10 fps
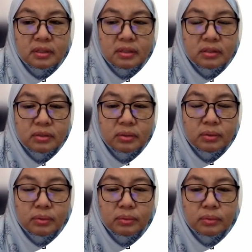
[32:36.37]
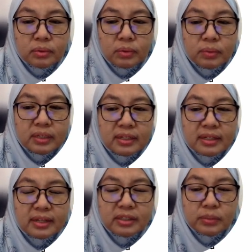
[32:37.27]
So we learned
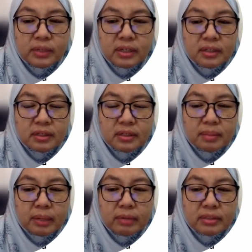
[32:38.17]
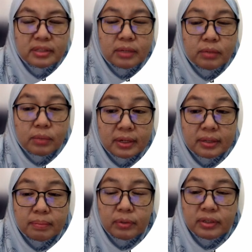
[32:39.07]
last week about Gen Y
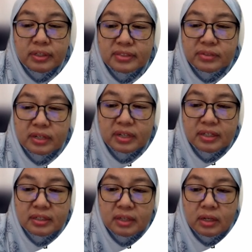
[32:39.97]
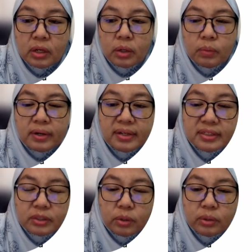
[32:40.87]
employees, right?
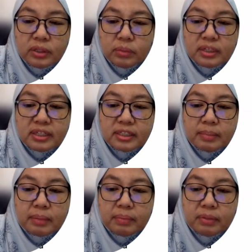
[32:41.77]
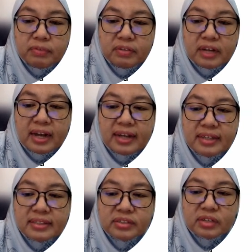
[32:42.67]
Whereas older workers may prefer
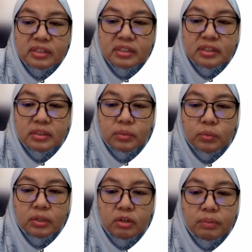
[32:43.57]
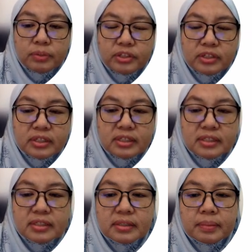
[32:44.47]
highly structured work
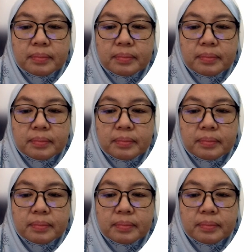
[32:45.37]
opportunities.